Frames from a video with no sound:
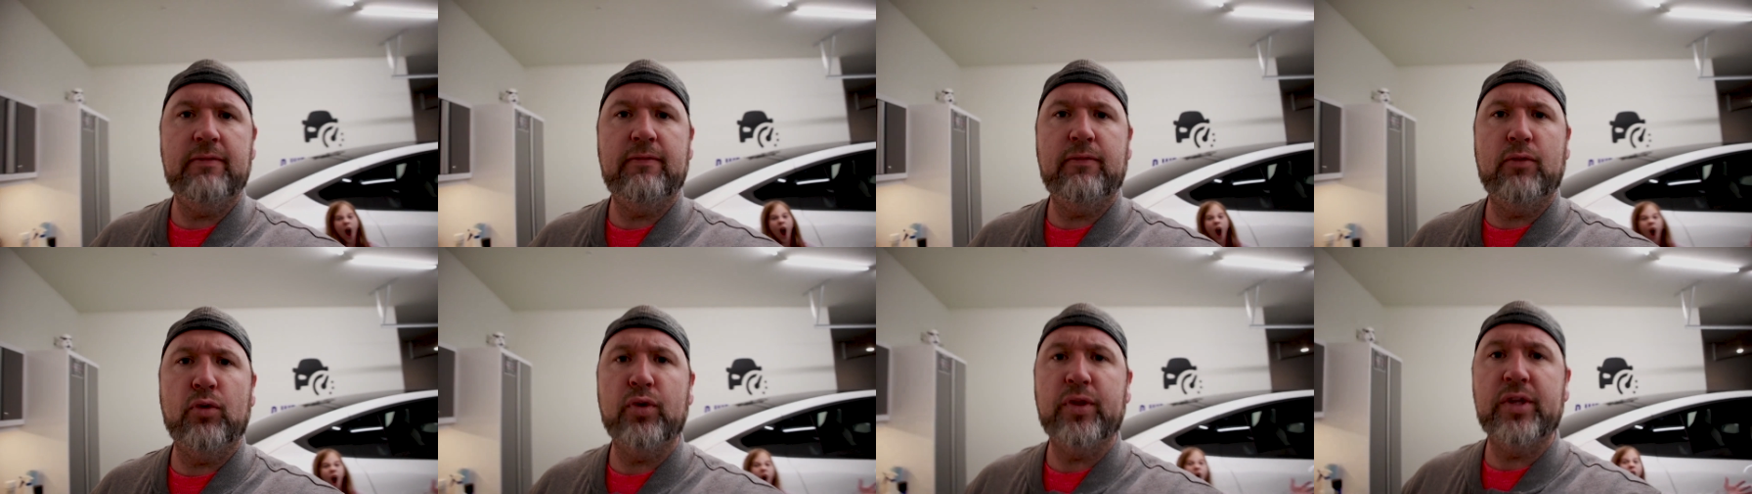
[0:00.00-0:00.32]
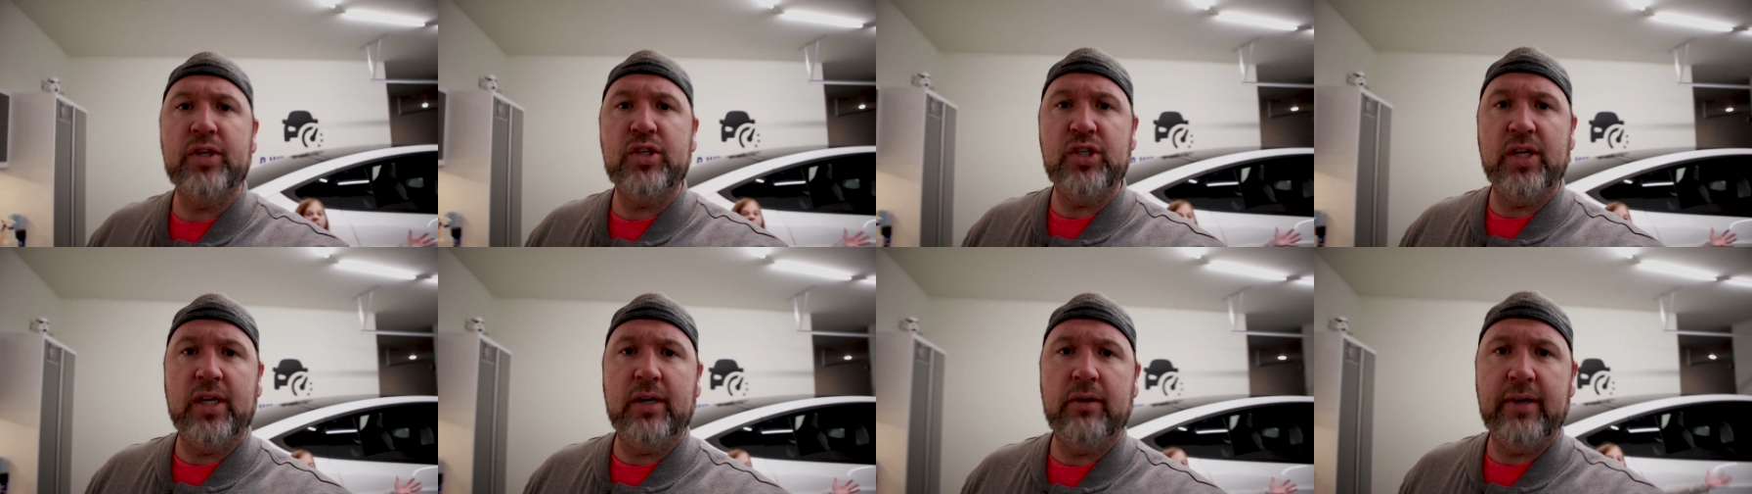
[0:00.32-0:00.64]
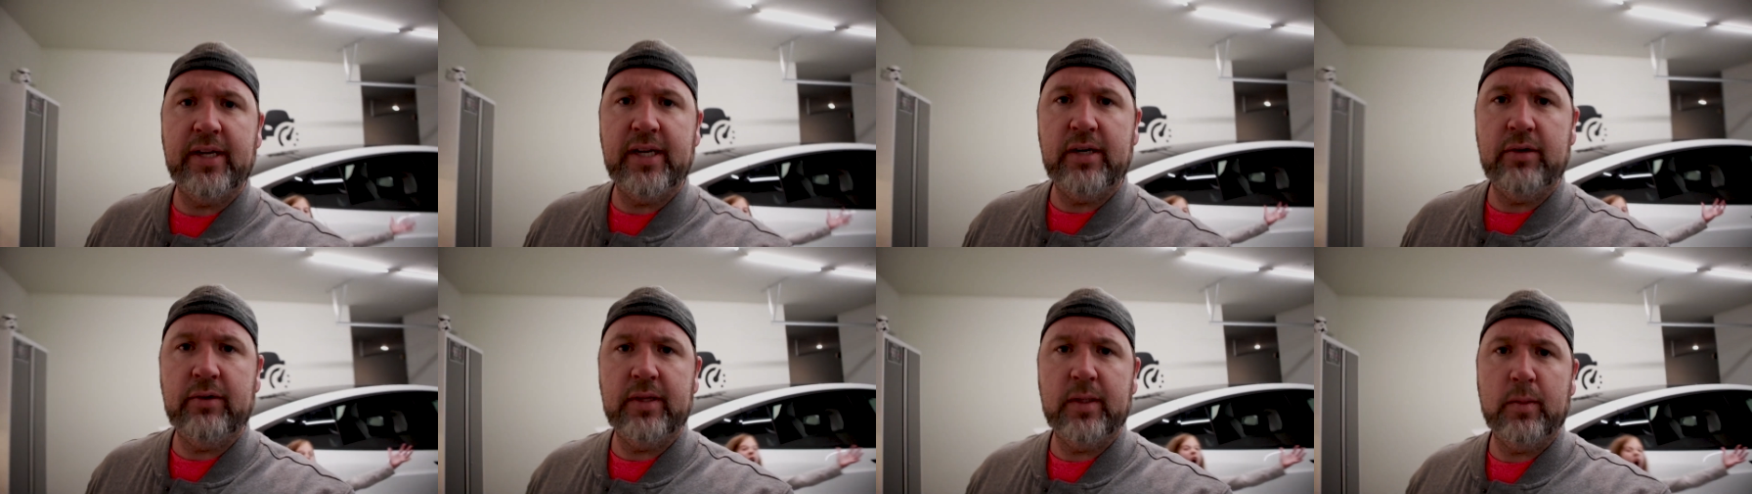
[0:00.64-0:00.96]
for the
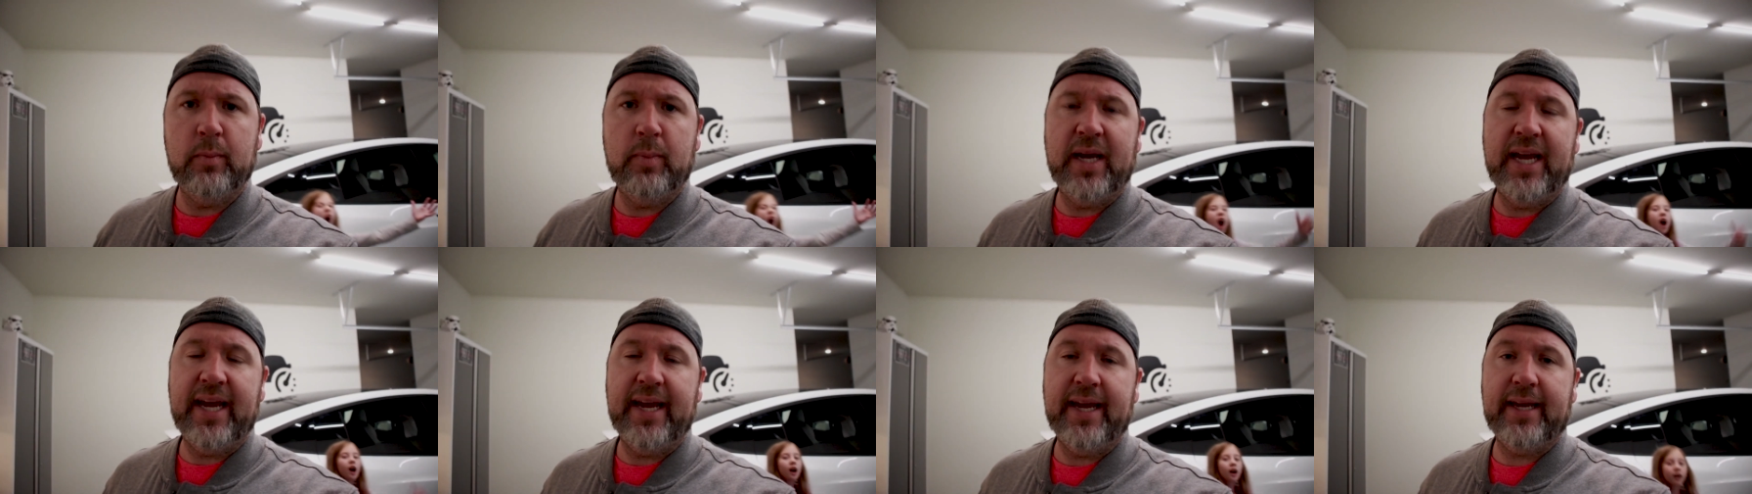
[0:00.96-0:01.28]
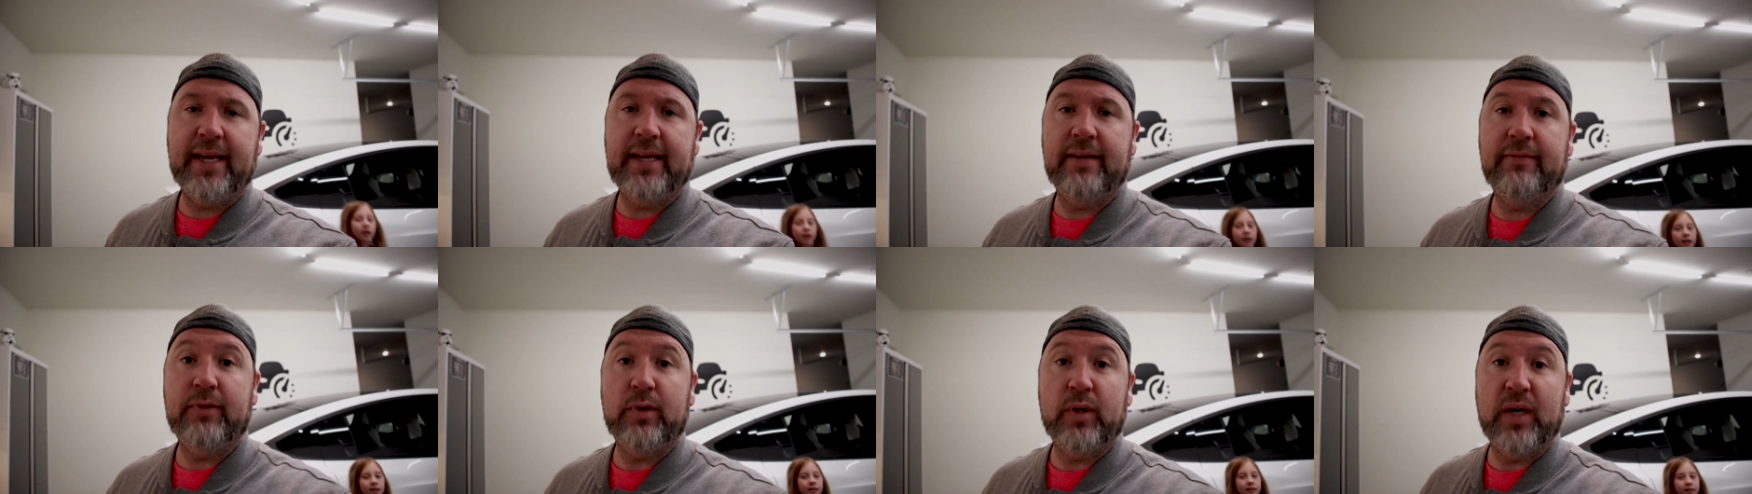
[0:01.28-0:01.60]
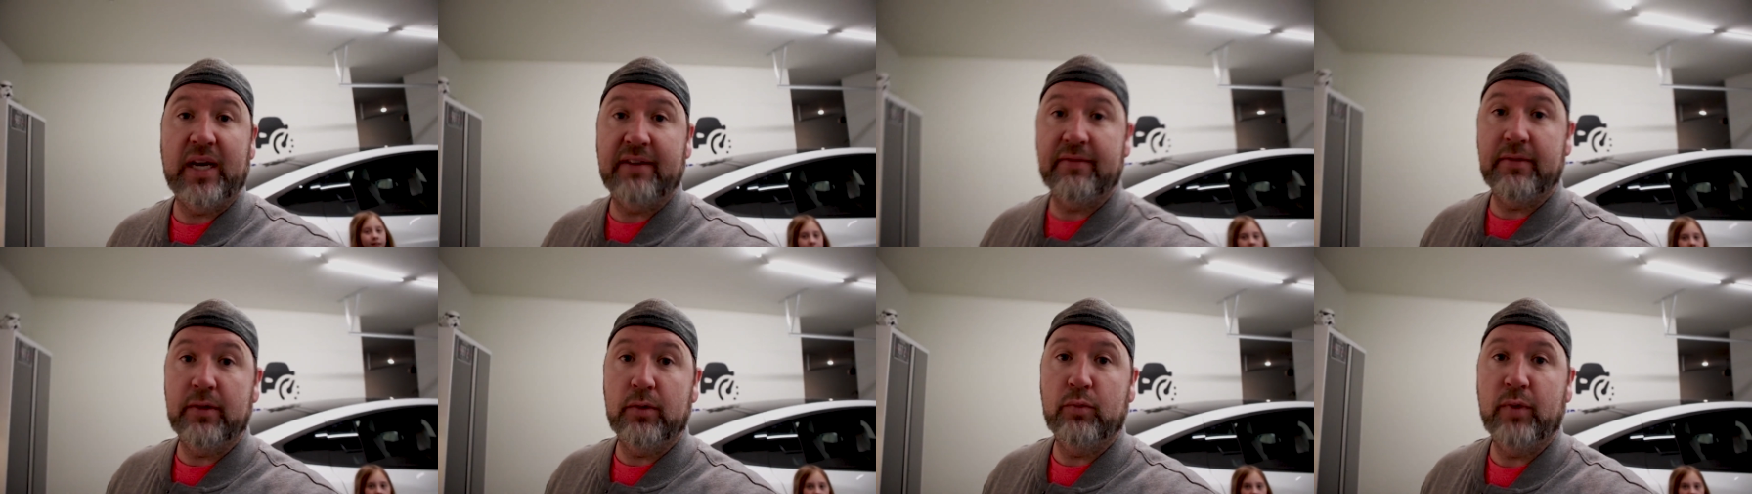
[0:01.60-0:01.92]
generator in the back if you
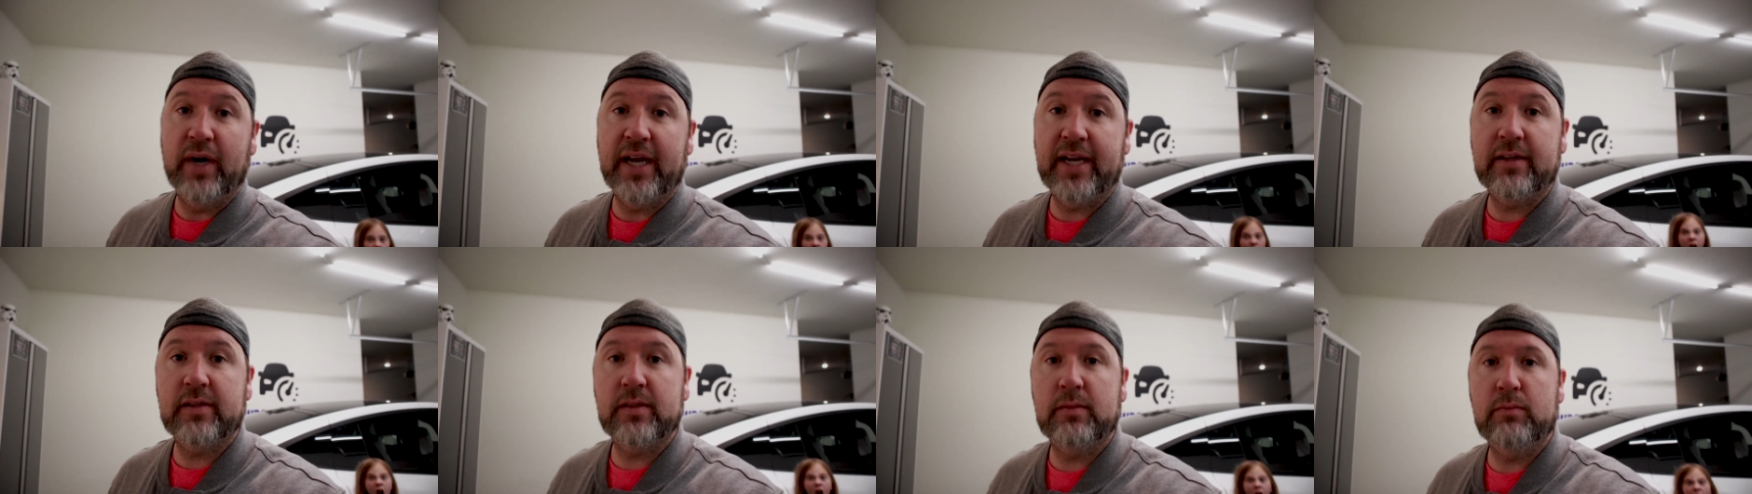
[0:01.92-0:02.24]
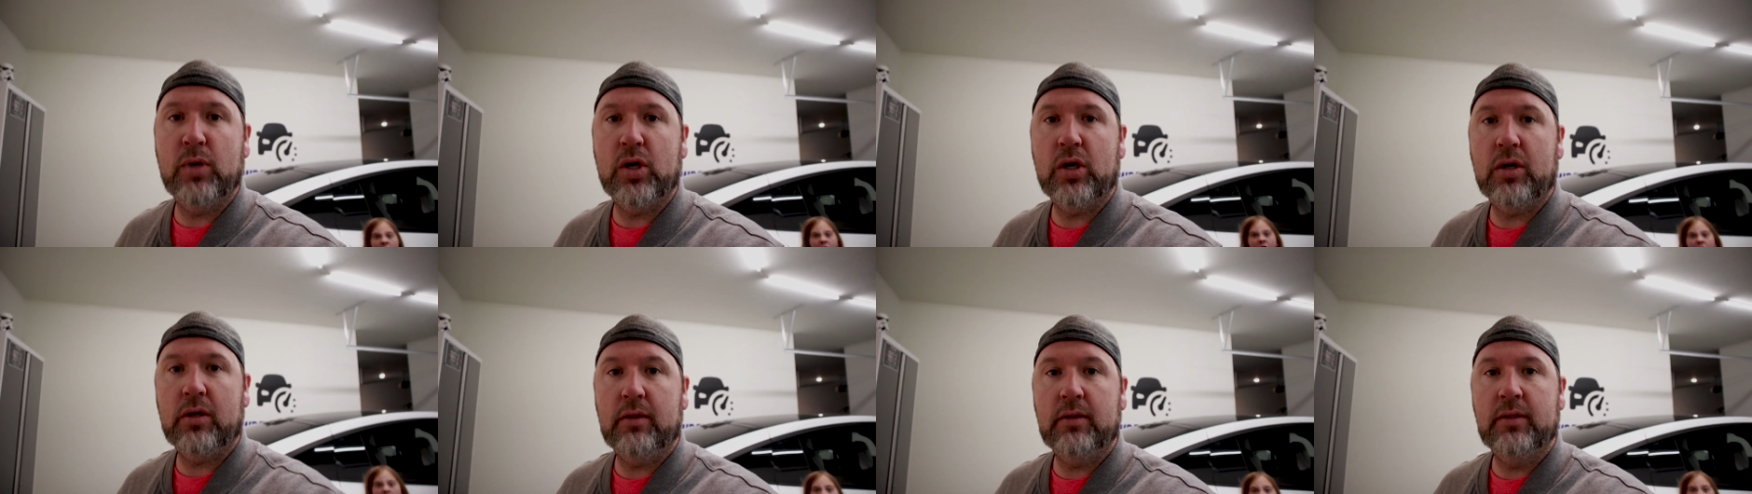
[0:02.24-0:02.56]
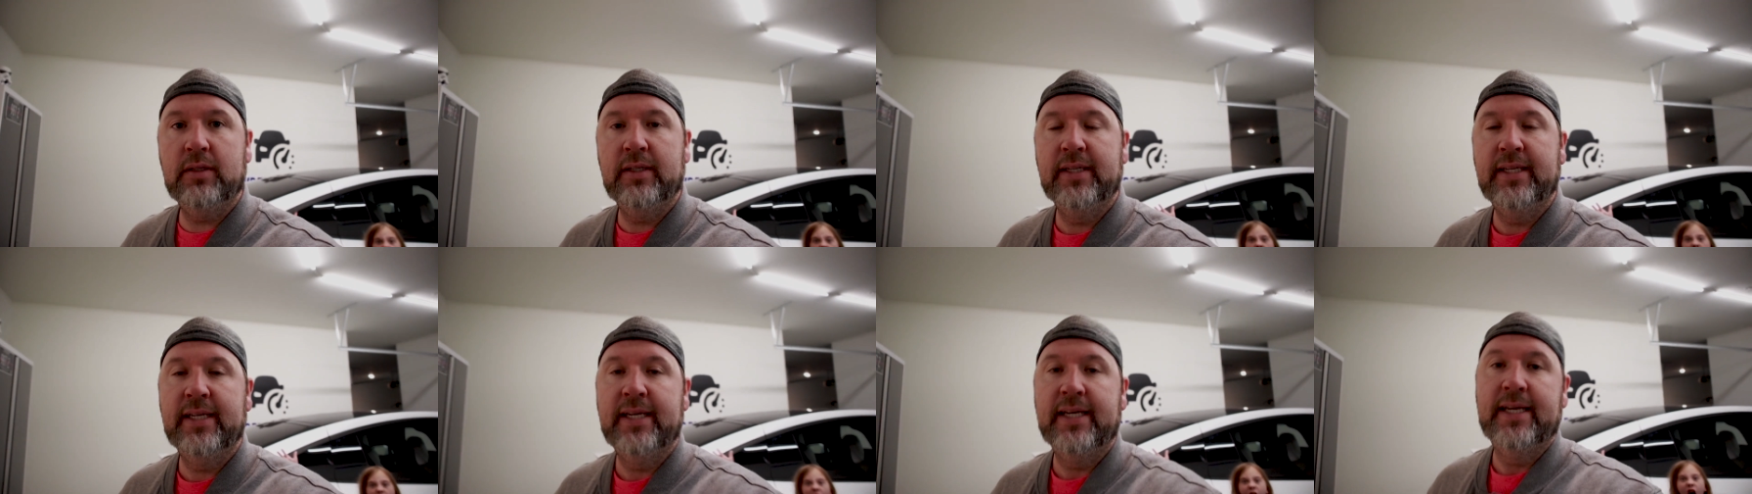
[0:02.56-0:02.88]
have the Rex
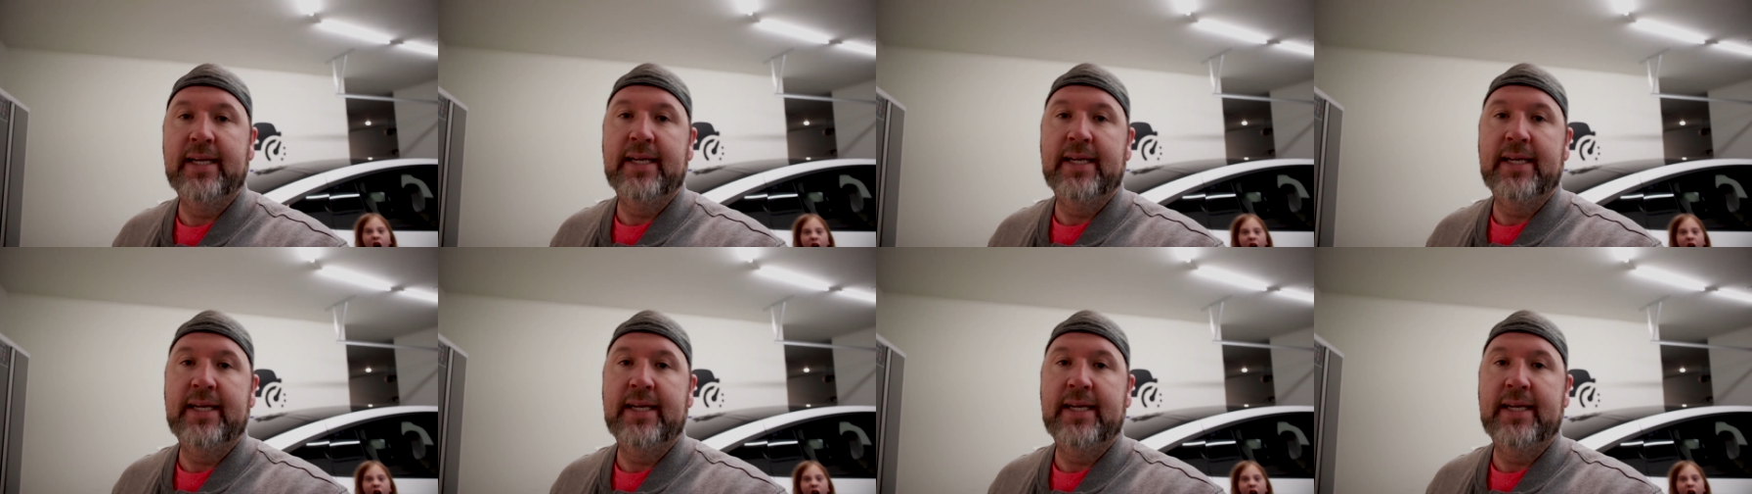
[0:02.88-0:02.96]
model.